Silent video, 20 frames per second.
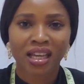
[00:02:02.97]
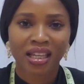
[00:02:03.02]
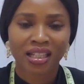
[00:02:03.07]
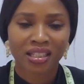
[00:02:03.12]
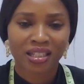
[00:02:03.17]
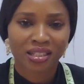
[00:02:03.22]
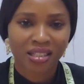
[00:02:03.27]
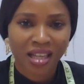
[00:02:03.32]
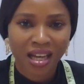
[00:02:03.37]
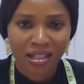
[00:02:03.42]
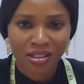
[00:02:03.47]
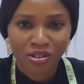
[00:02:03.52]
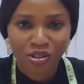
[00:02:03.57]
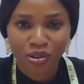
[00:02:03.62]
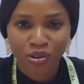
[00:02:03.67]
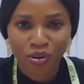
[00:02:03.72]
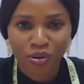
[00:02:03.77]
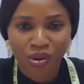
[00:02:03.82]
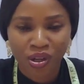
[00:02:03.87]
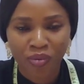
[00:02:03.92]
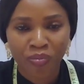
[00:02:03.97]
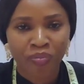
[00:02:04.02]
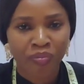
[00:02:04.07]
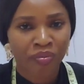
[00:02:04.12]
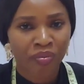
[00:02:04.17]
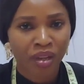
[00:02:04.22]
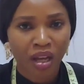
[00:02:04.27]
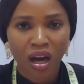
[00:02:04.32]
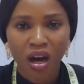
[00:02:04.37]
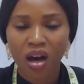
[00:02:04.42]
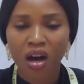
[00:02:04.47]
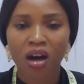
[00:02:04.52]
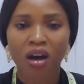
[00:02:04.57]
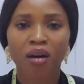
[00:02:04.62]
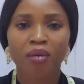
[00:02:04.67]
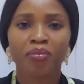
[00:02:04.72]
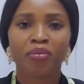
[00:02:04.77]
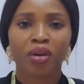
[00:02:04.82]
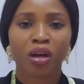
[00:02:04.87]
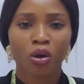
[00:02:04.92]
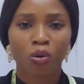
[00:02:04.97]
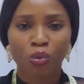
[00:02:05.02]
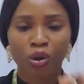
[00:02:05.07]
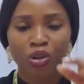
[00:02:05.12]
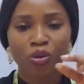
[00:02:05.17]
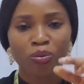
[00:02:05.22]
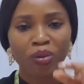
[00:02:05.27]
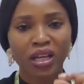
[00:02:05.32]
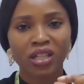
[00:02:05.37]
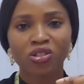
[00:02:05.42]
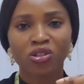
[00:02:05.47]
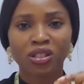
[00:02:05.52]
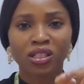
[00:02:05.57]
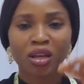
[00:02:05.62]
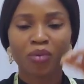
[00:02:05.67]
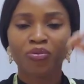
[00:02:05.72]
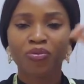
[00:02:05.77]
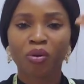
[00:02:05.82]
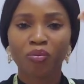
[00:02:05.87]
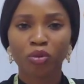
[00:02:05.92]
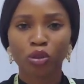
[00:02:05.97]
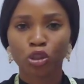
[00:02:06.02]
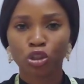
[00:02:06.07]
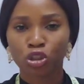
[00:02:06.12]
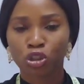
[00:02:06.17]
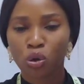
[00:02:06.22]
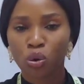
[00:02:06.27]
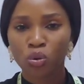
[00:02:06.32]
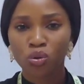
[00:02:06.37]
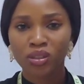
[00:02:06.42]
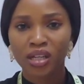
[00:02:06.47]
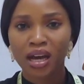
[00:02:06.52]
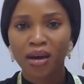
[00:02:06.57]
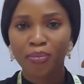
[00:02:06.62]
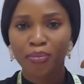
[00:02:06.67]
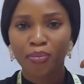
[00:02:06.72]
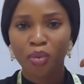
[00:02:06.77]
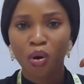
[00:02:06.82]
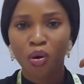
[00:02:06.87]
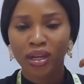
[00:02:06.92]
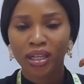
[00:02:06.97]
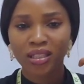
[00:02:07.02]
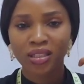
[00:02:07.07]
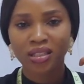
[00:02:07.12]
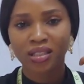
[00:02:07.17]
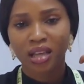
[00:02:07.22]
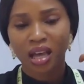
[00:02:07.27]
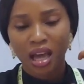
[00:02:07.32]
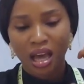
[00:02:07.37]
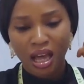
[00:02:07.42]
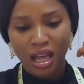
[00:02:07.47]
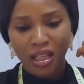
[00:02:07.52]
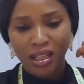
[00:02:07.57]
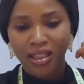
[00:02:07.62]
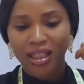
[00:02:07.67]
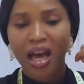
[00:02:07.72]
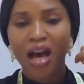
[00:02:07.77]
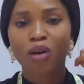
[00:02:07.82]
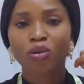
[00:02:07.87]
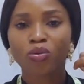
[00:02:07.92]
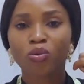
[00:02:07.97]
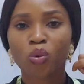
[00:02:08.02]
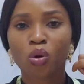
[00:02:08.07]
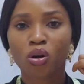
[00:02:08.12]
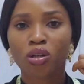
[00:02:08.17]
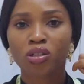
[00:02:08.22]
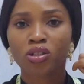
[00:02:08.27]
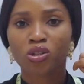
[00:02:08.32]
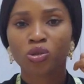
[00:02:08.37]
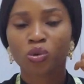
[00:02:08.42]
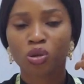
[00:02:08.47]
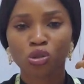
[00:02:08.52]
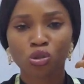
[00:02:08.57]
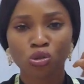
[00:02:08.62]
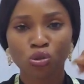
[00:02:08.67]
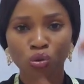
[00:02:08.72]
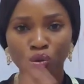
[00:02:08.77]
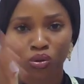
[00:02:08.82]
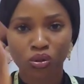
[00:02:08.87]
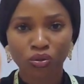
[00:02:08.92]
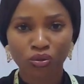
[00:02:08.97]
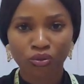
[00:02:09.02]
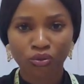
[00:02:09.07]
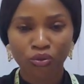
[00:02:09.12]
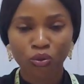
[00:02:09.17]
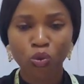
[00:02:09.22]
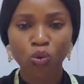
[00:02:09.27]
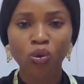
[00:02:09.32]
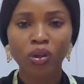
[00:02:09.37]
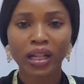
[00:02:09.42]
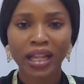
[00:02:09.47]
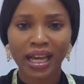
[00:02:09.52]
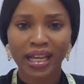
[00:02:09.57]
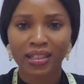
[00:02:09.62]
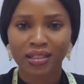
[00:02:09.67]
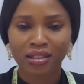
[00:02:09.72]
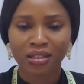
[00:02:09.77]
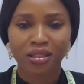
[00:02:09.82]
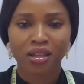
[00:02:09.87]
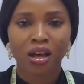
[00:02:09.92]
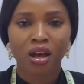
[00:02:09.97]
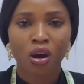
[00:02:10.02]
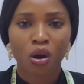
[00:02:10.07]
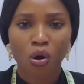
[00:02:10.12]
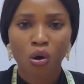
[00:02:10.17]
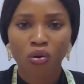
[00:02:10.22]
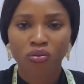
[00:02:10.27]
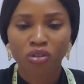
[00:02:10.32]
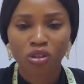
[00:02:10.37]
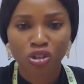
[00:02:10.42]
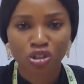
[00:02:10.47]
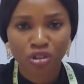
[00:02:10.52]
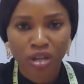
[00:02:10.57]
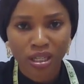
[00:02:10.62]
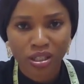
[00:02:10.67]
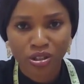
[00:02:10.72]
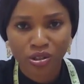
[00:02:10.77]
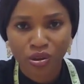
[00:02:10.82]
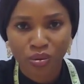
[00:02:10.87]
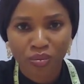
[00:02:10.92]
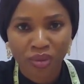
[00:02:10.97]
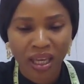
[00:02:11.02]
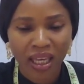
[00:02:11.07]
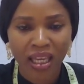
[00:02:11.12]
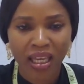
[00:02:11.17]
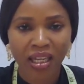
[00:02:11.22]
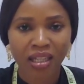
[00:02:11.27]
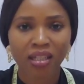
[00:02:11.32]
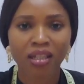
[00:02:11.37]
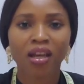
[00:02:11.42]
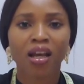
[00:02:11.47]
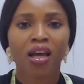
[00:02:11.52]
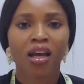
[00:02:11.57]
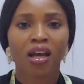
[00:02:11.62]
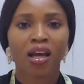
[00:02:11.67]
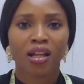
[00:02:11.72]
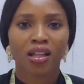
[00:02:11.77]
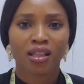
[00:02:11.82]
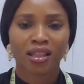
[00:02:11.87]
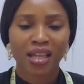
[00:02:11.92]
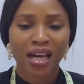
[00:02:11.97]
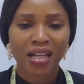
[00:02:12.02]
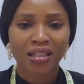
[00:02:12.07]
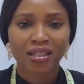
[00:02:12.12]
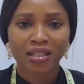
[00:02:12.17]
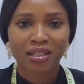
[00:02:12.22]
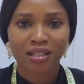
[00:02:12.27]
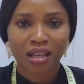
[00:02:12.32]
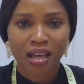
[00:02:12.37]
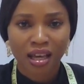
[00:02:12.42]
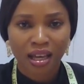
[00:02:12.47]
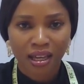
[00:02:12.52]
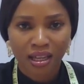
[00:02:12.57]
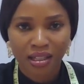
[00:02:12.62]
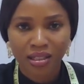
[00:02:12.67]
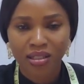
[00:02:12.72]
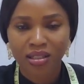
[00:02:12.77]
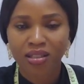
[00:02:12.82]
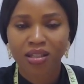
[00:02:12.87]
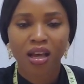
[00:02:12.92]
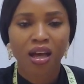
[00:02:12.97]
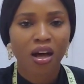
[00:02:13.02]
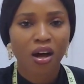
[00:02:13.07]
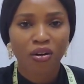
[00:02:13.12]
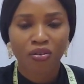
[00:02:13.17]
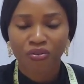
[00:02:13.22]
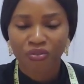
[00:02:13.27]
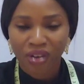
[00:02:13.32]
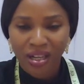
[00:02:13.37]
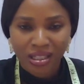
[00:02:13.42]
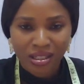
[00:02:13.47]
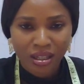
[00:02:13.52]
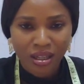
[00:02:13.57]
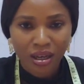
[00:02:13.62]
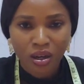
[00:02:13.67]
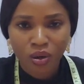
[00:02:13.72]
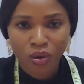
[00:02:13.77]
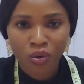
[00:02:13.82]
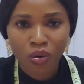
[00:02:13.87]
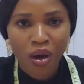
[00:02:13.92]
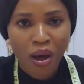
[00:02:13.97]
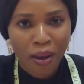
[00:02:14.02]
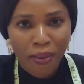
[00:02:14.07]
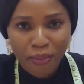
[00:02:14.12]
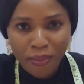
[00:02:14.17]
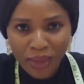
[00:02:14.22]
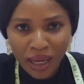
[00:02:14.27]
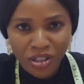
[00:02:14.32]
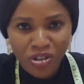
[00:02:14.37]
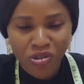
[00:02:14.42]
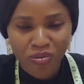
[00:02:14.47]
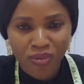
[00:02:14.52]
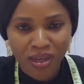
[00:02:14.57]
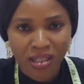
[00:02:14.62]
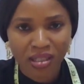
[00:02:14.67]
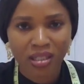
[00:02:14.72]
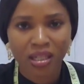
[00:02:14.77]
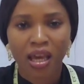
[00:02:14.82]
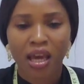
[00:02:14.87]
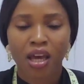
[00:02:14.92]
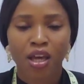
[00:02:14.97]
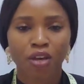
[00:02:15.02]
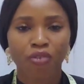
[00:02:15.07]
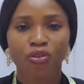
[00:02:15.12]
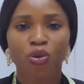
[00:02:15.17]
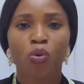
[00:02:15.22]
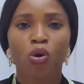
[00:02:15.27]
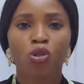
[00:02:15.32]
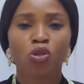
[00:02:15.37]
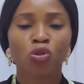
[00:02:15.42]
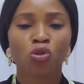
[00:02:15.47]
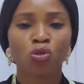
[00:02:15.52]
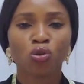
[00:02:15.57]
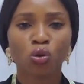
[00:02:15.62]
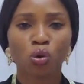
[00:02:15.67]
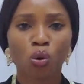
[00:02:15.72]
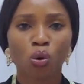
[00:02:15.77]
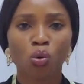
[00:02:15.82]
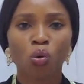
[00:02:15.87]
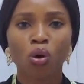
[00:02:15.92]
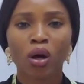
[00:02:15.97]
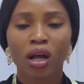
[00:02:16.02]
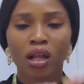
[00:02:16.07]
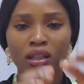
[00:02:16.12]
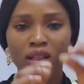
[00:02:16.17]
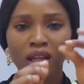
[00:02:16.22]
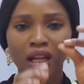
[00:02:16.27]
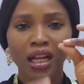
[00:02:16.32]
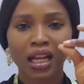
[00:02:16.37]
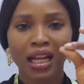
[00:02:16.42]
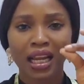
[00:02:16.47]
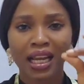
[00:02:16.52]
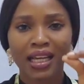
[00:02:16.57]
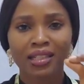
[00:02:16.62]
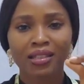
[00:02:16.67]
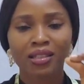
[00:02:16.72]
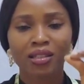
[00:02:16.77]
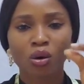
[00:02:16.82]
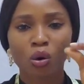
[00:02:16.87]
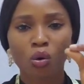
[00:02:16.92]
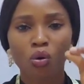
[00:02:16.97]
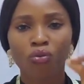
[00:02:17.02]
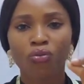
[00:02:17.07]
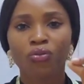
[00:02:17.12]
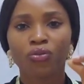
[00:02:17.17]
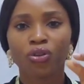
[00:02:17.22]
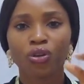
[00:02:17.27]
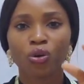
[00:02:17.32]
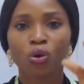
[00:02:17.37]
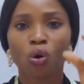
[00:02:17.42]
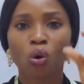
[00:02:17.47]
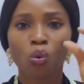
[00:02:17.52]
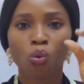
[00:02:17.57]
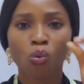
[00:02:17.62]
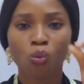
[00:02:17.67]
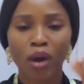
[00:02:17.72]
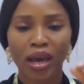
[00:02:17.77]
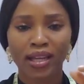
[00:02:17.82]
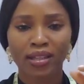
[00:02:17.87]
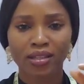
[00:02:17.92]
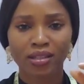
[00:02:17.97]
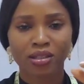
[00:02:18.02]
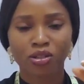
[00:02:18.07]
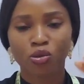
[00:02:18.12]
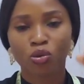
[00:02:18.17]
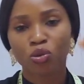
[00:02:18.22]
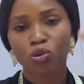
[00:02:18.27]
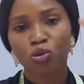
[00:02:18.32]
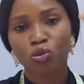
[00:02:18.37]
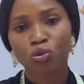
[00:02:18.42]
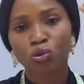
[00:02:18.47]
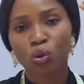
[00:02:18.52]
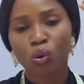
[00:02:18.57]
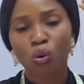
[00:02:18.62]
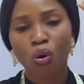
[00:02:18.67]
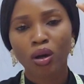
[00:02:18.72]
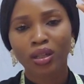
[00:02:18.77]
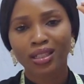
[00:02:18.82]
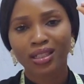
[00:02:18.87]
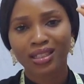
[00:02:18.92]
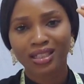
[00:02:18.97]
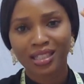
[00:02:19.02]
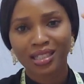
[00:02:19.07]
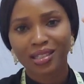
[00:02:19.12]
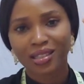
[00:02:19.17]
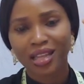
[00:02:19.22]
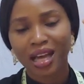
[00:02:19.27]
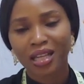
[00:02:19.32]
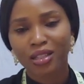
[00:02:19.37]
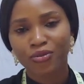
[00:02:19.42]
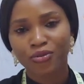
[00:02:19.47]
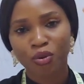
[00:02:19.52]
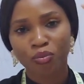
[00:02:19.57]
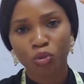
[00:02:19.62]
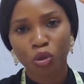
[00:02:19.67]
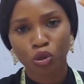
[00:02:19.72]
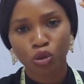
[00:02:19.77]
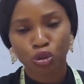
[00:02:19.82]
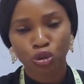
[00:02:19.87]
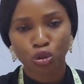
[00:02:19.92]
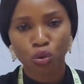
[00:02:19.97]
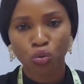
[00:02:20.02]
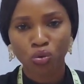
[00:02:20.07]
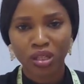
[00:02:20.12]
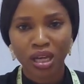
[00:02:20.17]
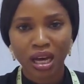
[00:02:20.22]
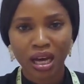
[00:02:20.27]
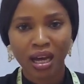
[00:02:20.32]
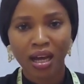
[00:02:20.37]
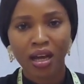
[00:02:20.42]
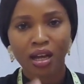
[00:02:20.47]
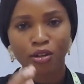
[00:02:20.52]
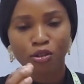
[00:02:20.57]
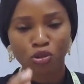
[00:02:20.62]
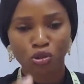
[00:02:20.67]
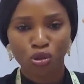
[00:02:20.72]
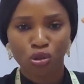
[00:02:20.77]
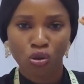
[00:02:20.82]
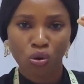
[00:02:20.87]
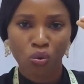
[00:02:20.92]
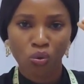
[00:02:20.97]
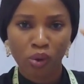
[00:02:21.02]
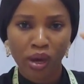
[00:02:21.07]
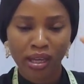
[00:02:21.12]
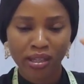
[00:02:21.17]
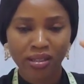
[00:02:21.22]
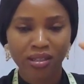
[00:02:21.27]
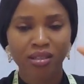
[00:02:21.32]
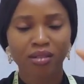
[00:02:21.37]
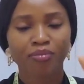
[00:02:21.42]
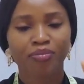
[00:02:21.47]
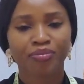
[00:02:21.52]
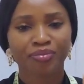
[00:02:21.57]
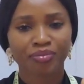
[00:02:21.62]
in this category. When you place your tape from the shoulder point downwards, you want to know the full length of the dress you're making. That is a vertical measurement. If you want to know the length of your waist, you want to know the distance from your shoulder to your waist,